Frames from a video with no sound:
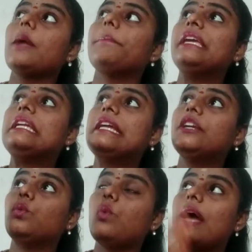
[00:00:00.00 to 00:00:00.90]

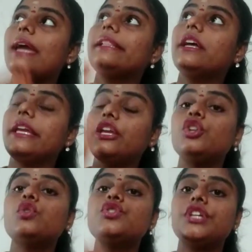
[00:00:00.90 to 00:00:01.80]
period while the
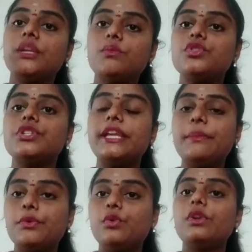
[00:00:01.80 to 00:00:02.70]
Hindus and the
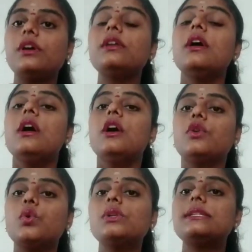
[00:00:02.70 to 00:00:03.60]
Muslim
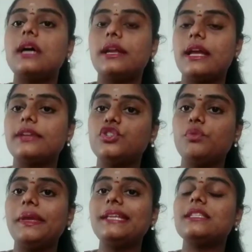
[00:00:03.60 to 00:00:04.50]
rules our country,
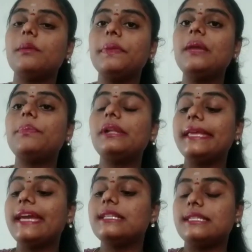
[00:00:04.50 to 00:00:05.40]
means the people
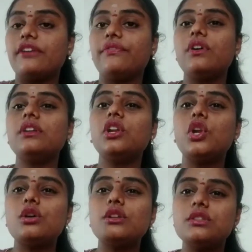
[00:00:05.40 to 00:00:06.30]
get suffered
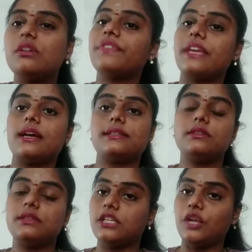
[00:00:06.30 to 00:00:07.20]
lots of
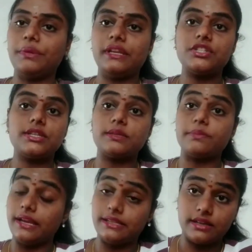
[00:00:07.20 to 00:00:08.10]
caste discriminations,
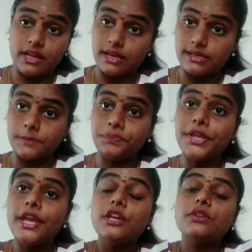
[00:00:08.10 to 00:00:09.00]
my dear guys.
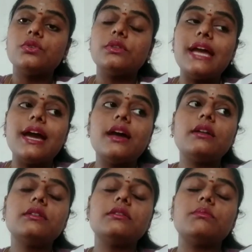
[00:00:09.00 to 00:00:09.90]
So there
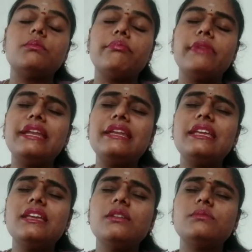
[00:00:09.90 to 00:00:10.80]
are
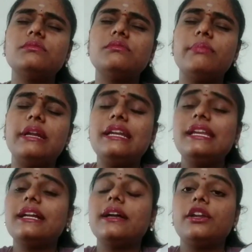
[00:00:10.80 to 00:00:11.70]
many
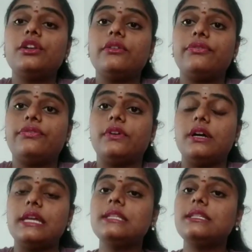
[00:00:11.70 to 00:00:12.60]
kind
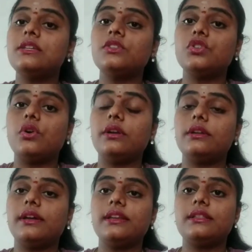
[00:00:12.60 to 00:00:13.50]
of incidents are
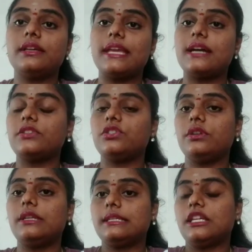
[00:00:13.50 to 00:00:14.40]
done in the caste
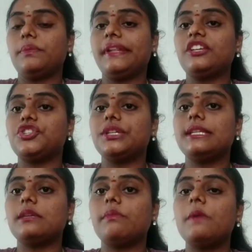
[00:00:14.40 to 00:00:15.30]
discriminations,